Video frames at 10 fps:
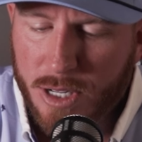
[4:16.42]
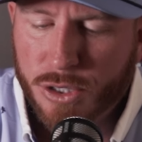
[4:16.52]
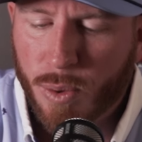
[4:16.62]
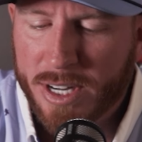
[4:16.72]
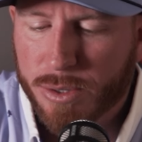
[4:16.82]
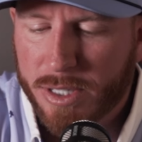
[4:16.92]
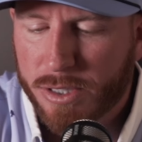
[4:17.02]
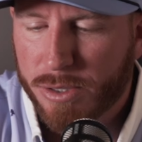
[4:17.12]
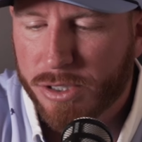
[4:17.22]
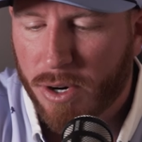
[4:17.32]

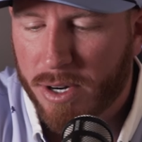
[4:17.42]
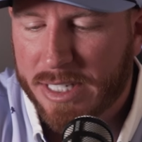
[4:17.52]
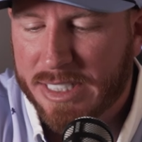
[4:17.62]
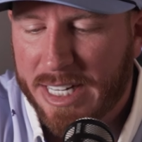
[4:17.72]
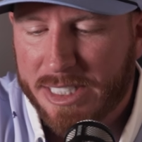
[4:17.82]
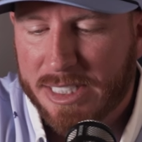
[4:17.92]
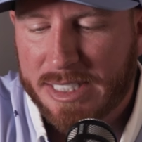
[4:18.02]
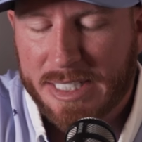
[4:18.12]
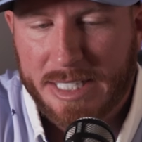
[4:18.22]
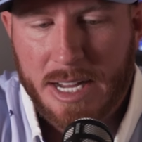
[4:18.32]
2022 started this
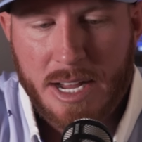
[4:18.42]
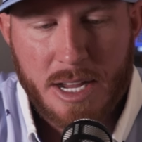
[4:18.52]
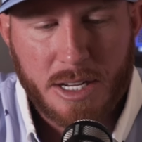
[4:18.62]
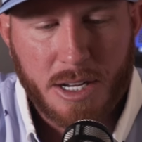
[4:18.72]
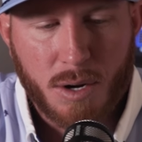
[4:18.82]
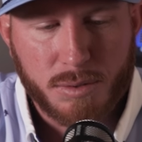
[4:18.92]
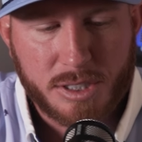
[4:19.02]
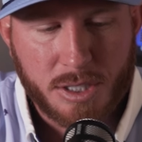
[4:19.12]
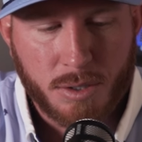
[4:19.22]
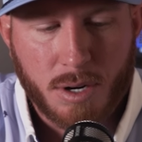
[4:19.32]
agency you know
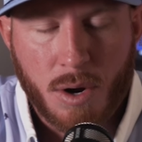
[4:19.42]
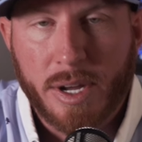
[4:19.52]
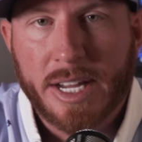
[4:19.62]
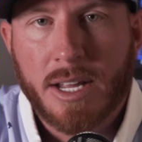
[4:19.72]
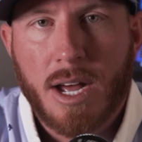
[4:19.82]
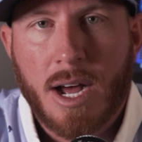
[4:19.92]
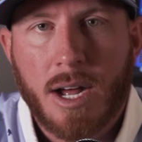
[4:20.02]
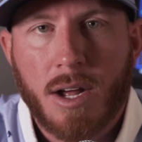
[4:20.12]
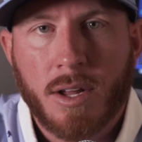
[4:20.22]
still growing uh,